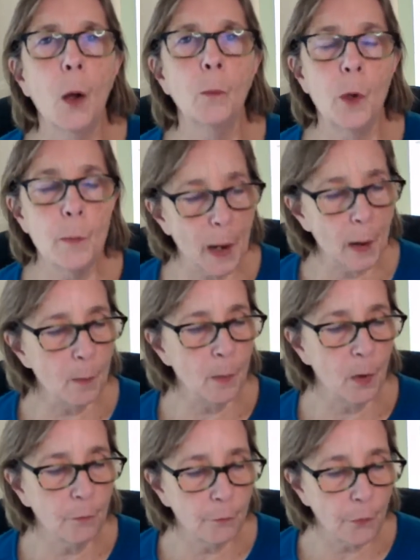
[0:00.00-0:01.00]
Remember,
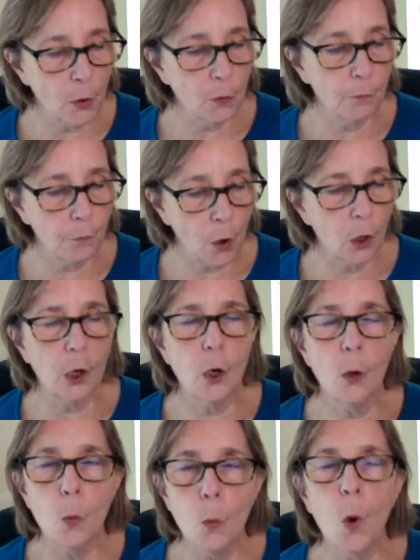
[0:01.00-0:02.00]

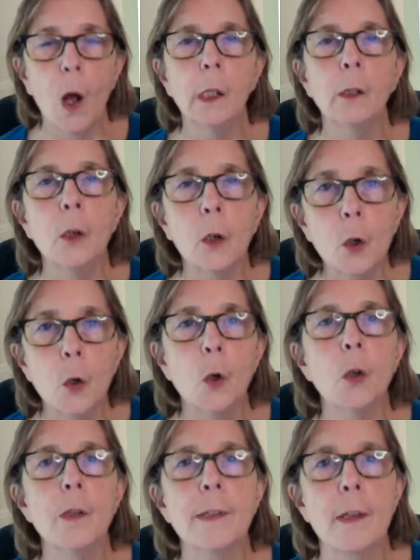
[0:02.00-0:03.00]
follow one
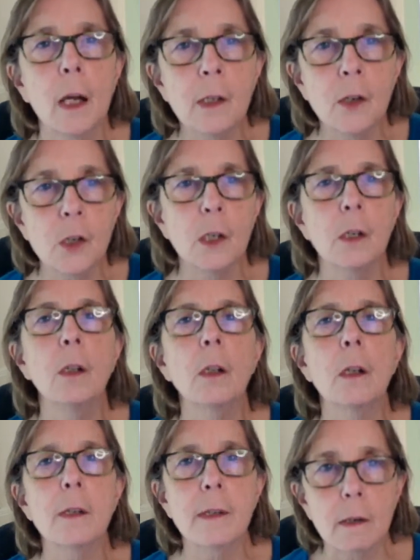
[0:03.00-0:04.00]
course until
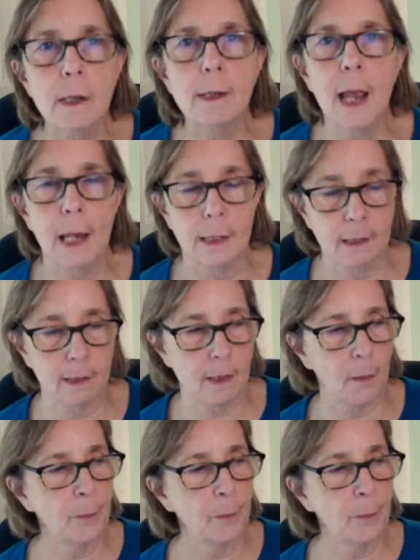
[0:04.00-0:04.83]
success.